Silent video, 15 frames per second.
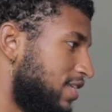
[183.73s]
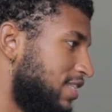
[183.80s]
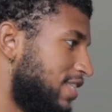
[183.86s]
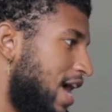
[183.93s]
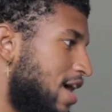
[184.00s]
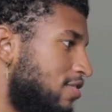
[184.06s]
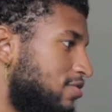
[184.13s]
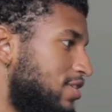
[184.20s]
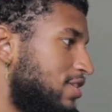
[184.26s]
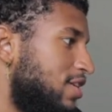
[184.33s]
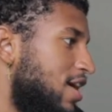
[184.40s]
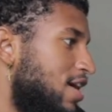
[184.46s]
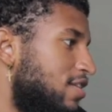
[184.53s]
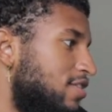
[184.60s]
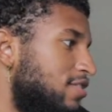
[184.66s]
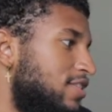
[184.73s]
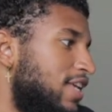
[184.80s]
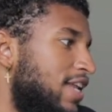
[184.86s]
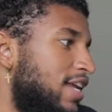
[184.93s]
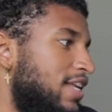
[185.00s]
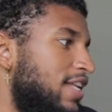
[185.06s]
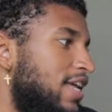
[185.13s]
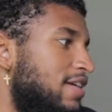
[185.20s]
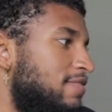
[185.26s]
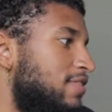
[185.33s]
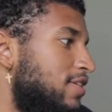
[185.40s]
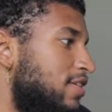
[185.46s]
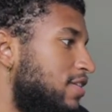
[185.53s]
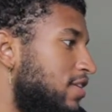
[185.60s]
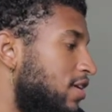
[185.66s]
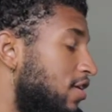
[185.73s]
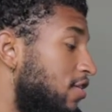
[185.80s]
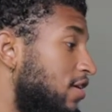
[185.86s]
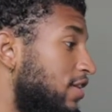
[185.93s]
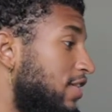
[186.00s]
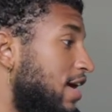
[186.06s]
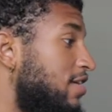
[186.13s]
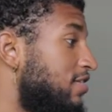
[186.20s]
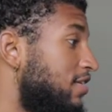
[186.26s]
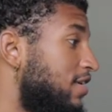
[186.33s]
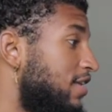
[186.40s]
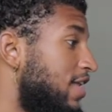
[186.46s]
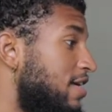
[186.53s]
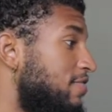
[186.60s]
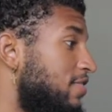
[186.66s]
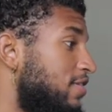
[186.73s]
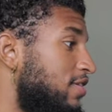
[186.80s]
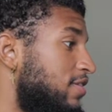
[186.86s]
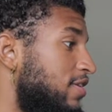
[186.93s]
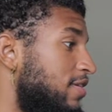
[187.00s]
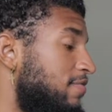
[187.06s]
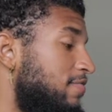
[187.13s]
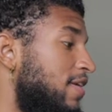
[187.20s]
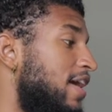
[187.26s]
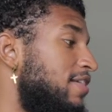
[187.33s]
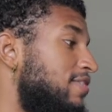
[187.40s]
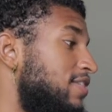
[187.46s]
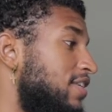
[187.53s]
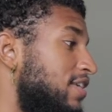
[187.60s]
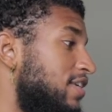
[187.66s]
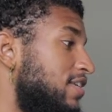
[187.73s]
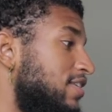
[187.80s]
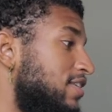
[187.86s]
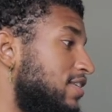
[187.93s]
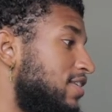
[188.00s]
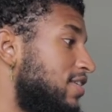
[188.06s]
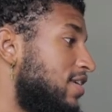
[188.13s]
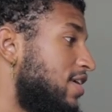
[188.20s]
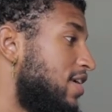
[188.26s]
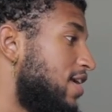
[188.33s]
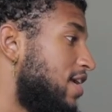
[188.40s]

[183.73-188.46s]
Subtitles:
$1,011.05,